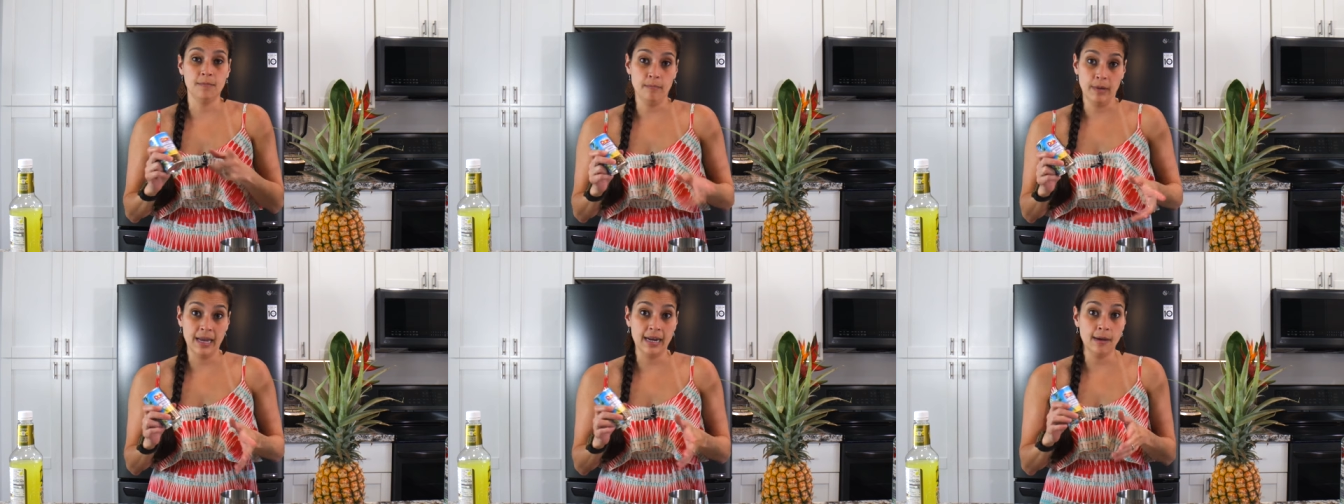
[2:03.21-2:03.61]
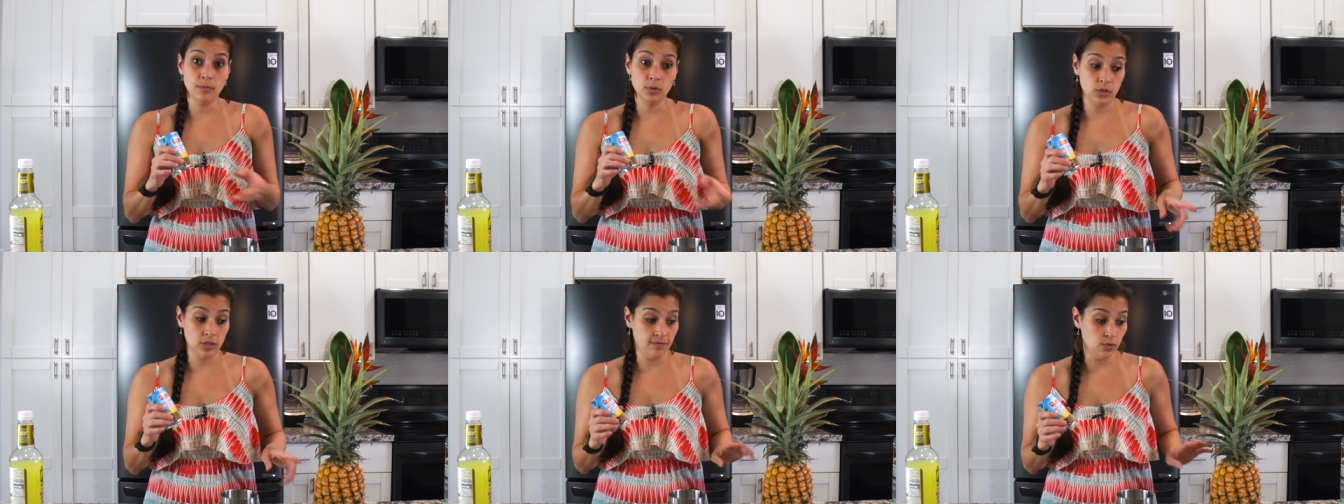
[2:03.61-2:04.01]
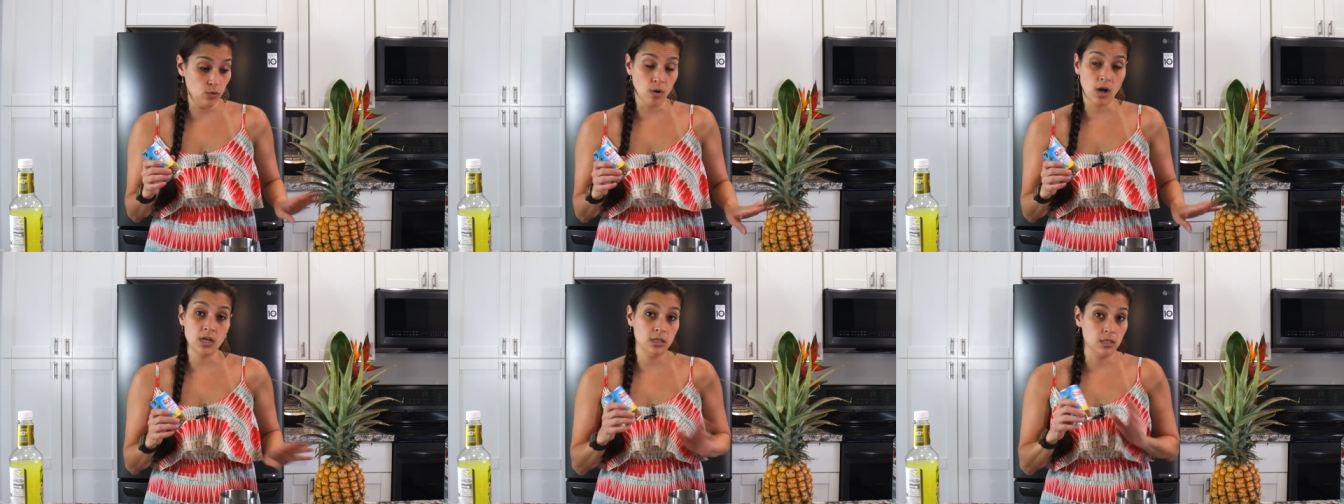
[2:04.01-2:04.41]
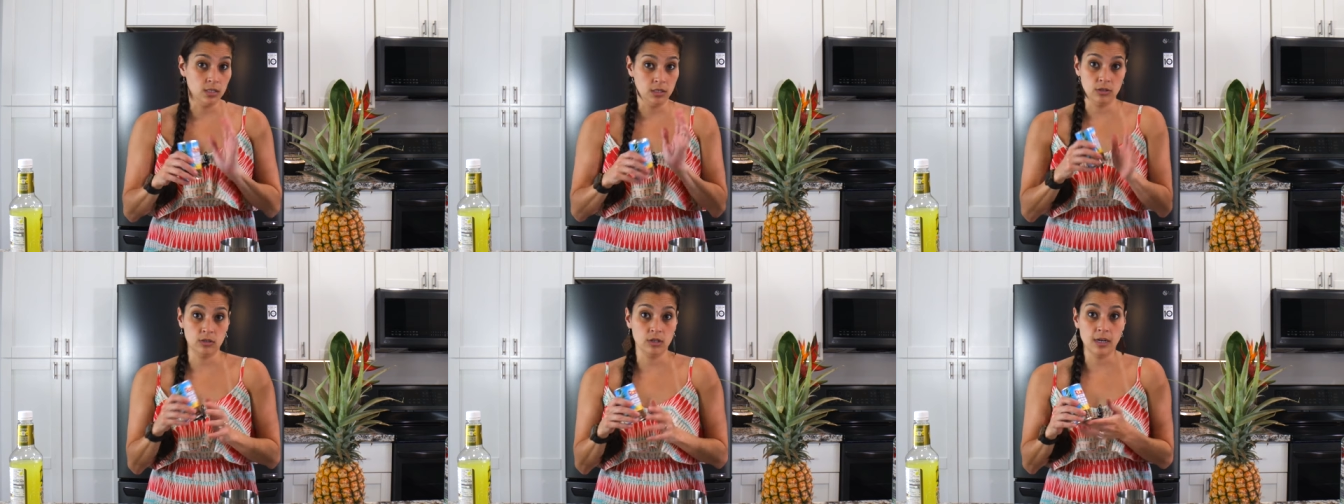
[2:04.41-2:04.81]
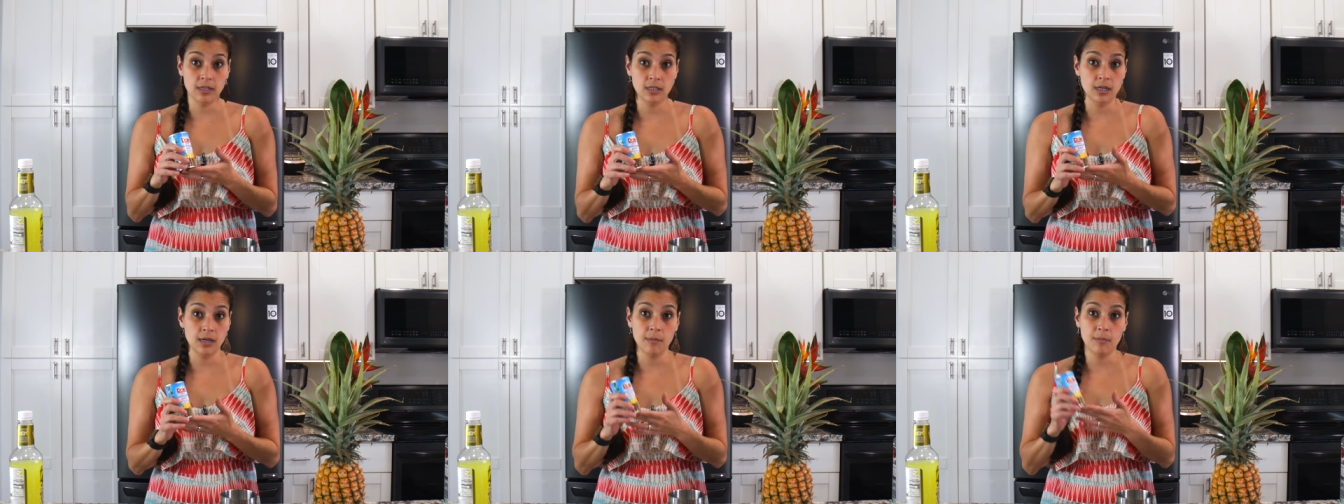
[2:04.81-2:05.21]
pineapples if you want, and
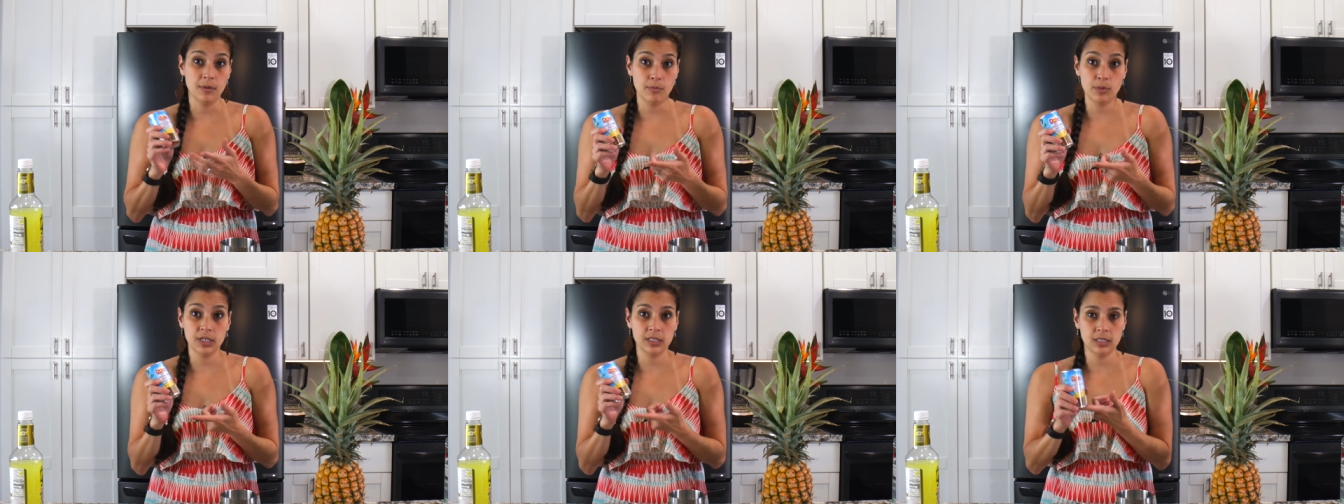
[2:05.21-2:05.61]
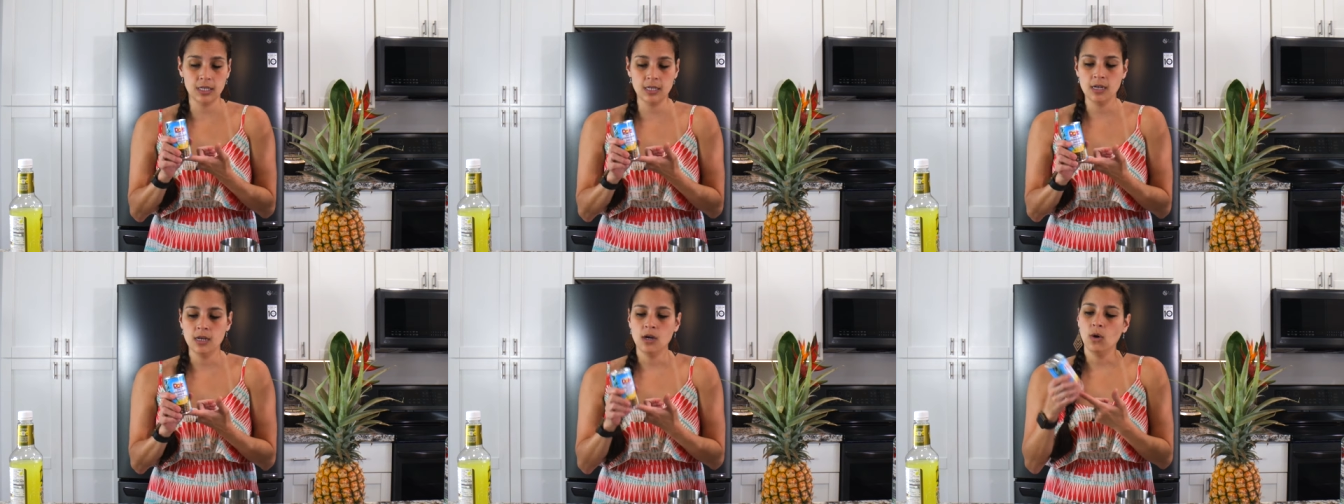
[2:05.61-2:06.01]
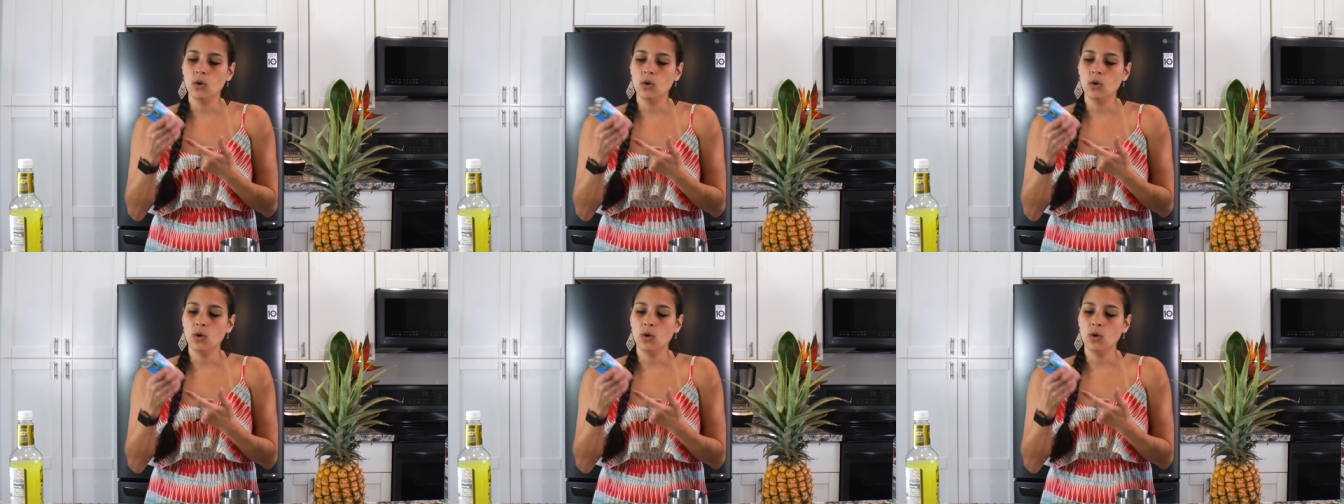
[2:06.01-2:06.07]
grind it up and press it.